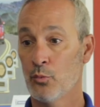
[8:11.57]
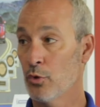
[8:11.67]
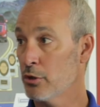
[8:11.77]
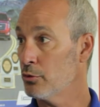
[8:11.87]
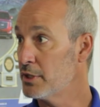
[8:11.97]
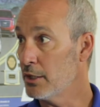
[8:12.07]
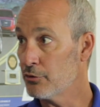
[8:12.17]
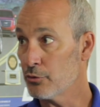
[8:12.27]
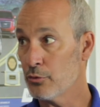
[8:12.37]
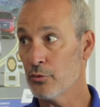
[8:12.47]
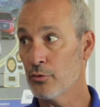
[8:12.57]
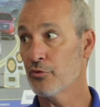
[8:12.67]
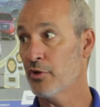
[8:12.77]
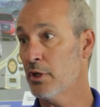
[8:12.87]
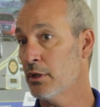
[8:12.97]
work on
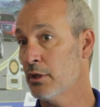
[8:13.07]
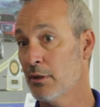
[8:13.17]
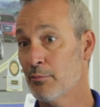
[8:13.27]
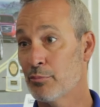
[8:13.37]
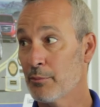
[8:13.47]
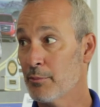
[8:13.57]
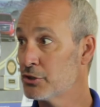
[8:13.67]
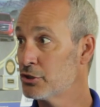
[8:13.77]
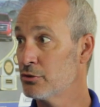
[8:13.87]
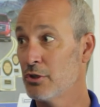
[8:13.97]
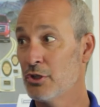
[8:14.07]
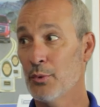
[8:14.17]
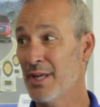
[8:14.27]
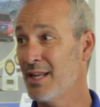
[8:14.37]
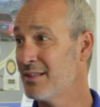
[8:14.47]
diesels and pretty much
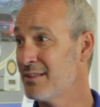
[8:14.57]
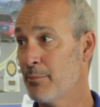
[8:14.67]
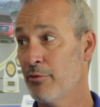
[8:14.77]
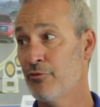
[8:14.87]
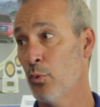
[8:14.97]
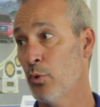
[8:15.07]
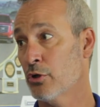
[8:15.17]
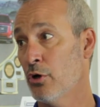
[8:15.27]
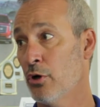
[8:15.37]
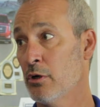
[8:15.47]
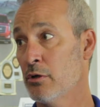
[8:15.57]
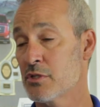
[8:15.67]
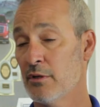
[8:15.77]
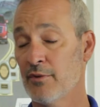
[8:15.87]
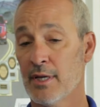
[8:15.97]
any type of foreign car and
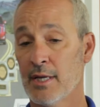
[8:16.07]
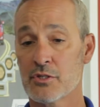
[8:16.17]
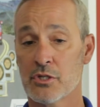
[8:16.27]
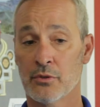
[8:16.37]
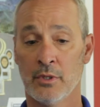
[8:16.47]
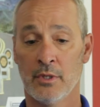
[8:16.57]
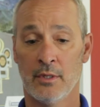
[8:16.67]
stuff like that. So